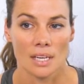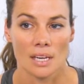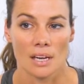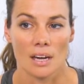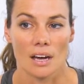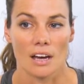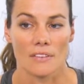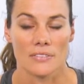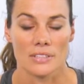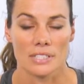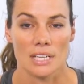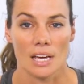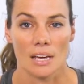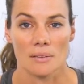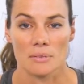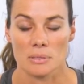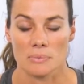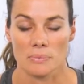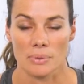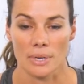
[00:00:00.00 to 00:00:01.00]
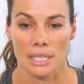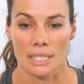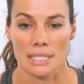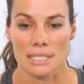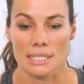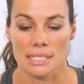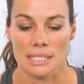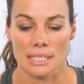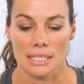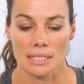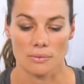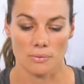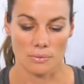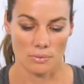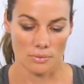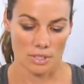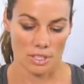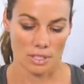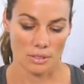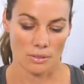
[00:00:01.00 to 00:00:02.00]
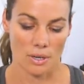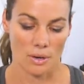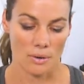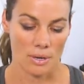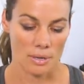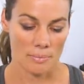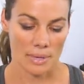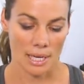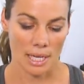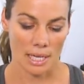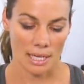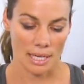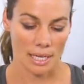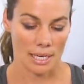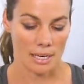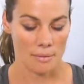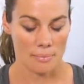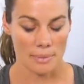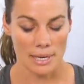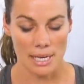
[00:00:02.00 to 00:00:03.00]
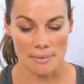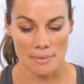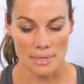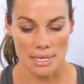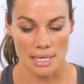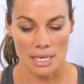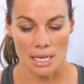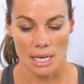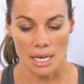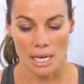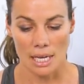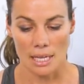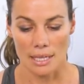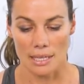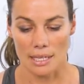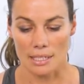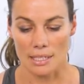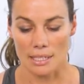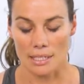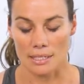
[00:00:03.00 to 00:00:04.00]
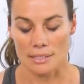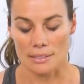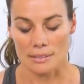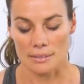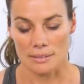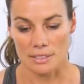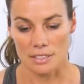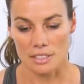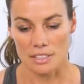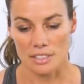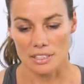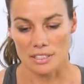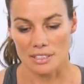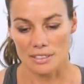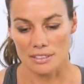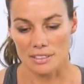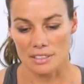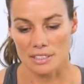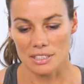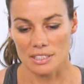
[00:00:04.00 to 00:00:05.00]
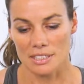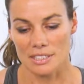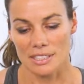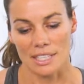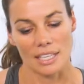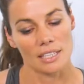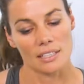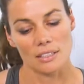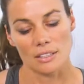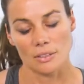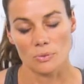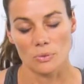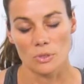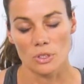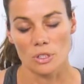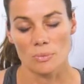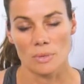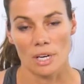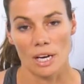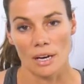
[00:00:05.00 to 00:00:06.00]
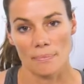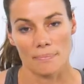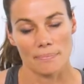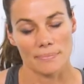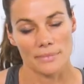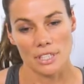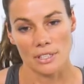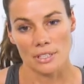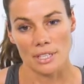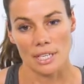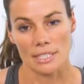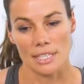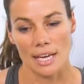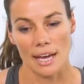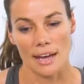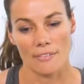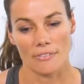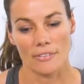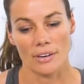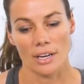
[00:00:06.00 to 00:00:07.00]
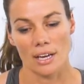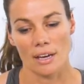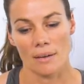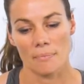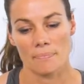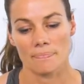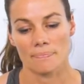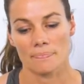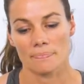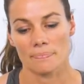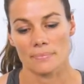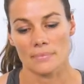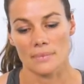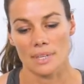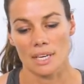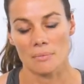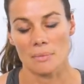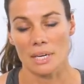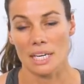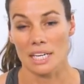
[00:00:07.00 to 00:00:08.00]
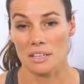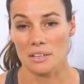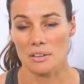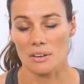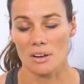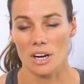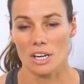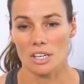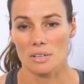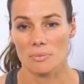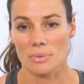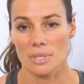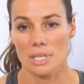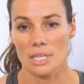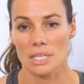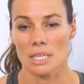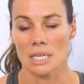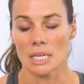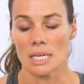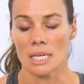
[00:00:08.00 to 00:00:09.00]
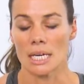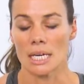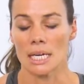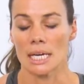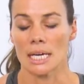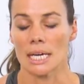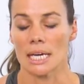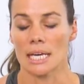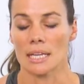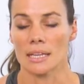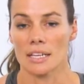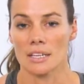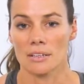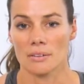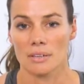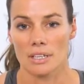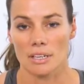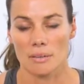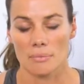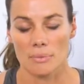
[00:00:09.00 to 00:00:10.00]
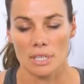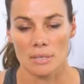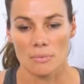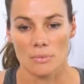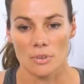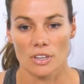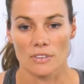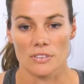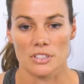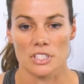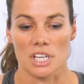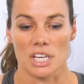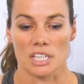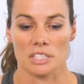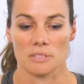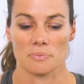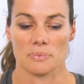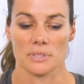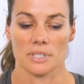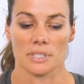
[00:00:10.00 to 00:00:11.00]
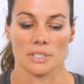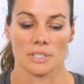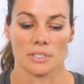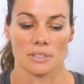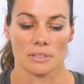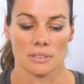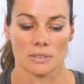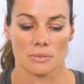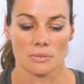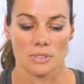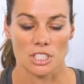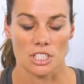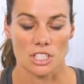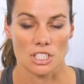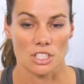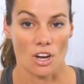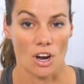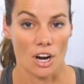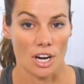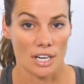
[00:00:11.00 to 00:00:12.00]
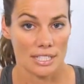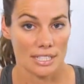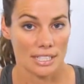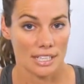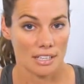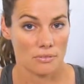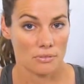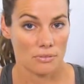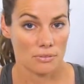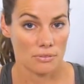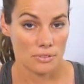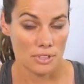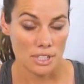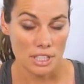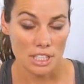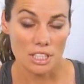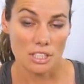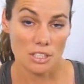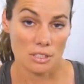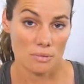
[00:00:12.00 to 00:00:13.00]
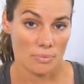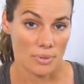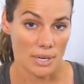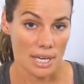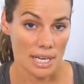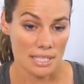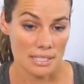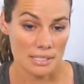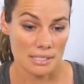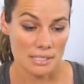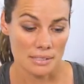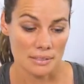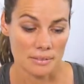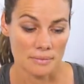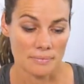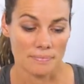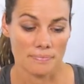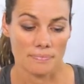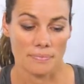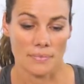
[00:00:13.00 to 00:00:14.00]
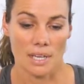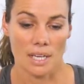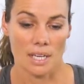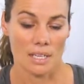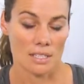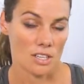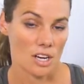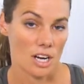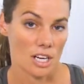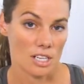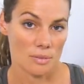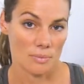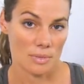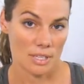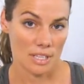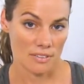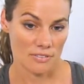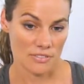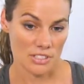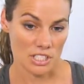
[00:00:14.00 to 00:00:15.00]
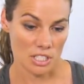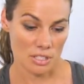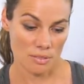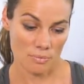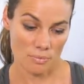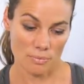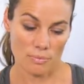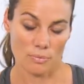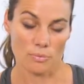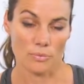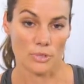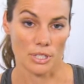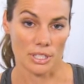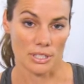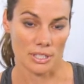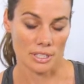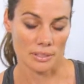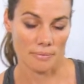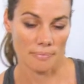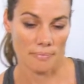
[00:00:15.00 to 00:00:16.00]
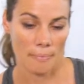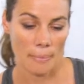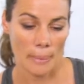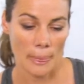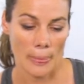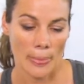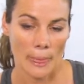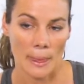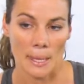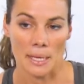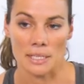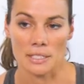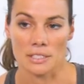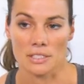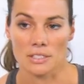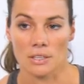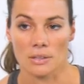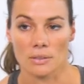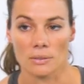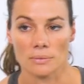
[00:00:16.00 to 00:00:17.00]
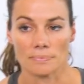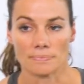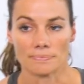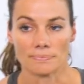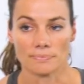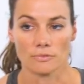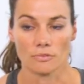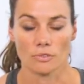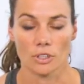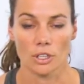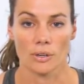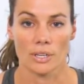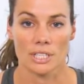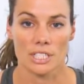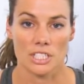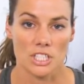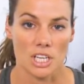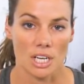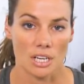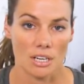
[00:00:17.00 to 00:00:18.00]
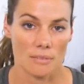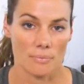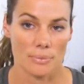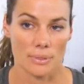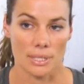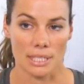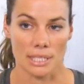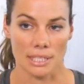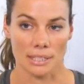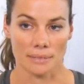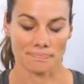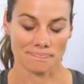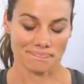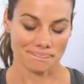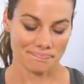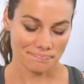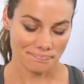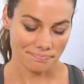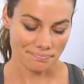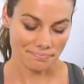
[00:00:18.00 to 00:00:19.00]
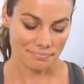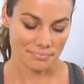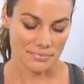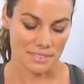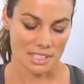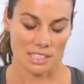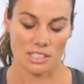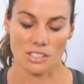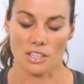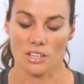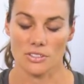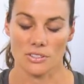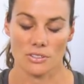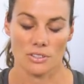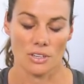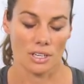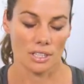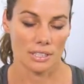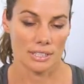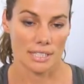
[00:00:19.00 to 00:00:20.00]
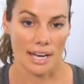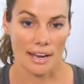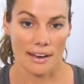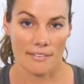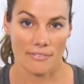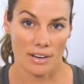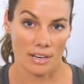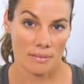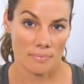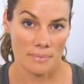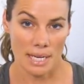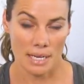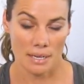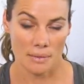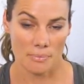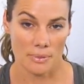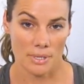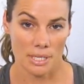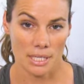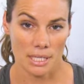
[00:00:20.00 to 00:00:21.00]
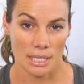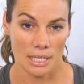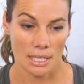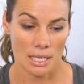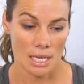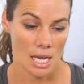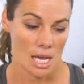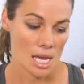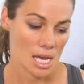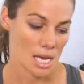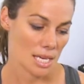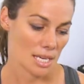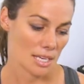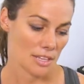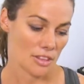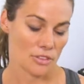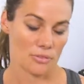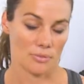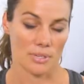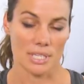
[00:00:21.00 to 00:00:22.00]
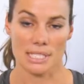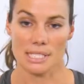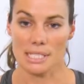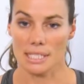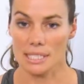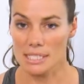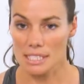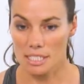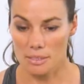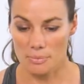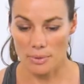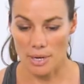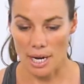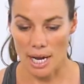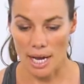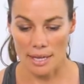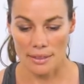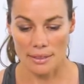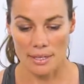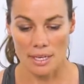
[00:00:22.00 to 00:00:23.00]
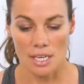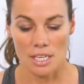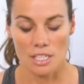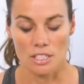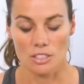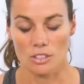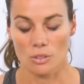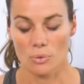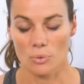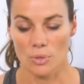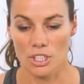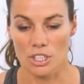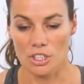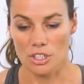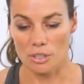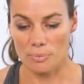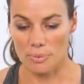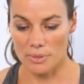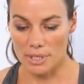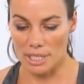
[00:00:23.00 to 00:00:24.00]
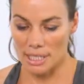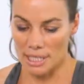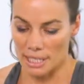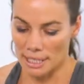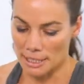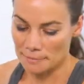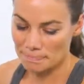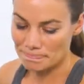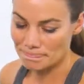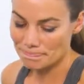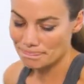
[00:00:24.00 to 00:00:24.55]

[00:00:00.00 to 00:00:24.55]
Oftentimes in pregnancy with a growing belly and a baby, it can take room up near that diaphragm and make it a little hard to breathe, and then you end up being more of a chest breather, which is hard to get really good breaths and it's hard to be an efficient breather. So we're going to check our breathing. This is also called diaphragmatic breathing, 360 breath. So when you're breathing,